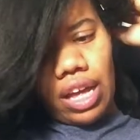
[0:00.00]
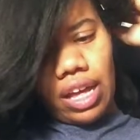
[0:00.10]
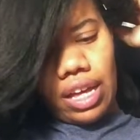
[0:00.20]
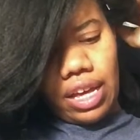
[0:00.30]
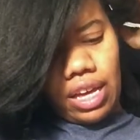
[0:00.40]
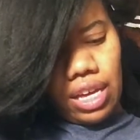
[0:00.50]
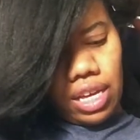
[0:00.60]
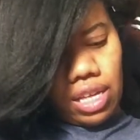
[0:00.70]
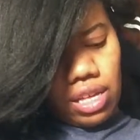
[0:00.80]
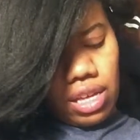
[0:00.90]

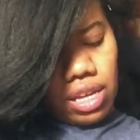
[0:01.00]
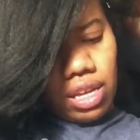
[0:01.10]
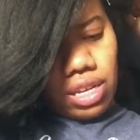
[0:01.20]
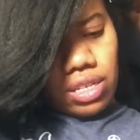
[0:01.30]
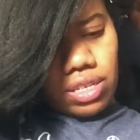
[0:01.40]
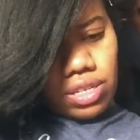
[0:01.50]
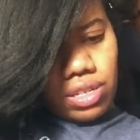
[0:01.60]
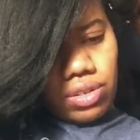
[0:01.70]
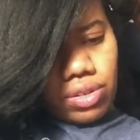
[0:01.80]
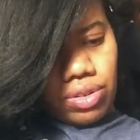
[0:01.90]
I
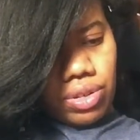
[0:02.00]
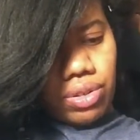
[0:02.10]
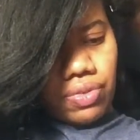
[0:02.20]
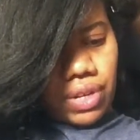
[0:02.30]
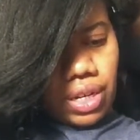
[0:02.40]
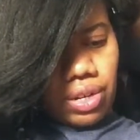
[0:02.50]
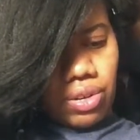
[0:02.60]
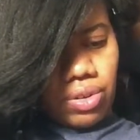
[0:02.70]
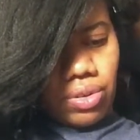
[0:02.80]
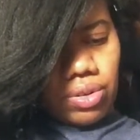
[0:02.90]
still owe you a
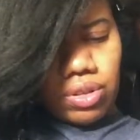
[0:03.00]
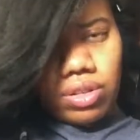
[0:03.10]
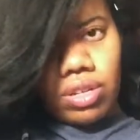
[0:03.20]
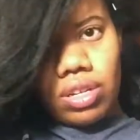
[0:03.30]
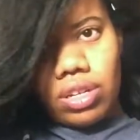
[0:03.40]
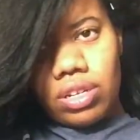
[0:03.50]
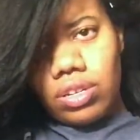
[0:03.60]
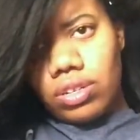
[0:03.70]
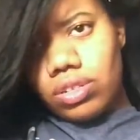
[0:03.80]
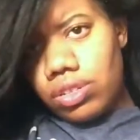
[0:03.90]
video
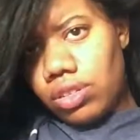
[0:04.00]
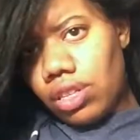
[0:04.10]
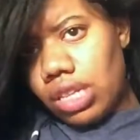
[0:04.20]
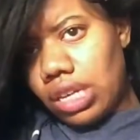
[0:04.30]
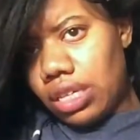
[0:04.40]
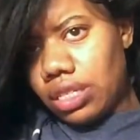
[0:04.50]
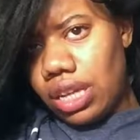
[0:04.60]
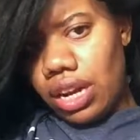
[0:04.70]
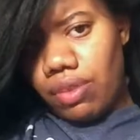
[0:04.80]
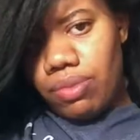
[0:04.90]
on all the things
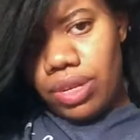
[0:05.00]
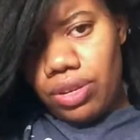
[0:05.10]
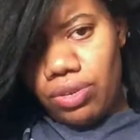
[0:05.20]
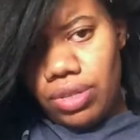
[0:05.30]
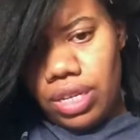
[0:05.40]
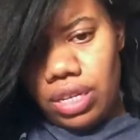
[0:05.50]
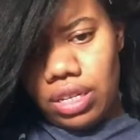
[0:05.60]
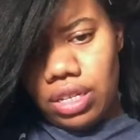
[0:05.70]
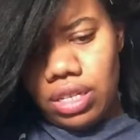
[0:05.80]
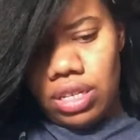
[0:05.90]
that I've been
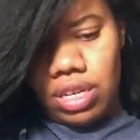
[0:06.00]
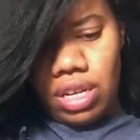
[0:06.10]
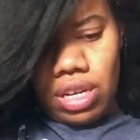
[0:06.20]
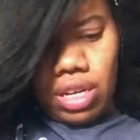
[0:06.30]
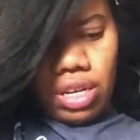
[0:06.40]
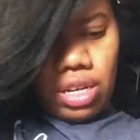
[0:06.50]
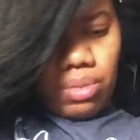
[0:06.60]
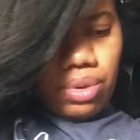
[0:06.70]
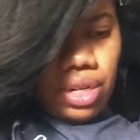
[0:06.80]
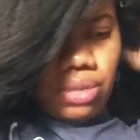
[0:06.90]
using
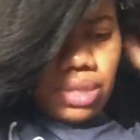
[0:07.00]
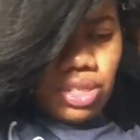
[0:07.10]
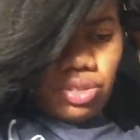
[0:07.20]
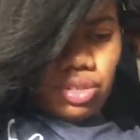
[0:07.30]
pretty much